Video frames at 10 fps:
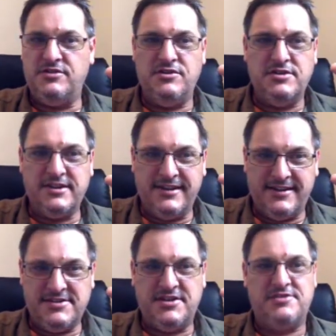usually
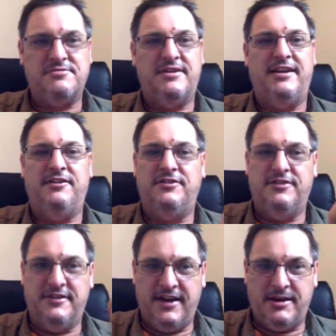it's just related to
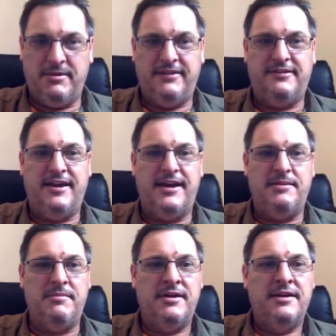the database
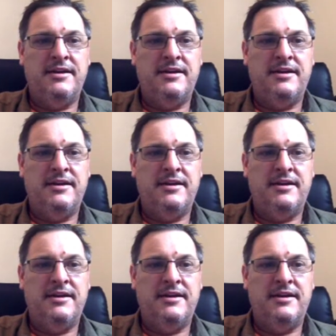name,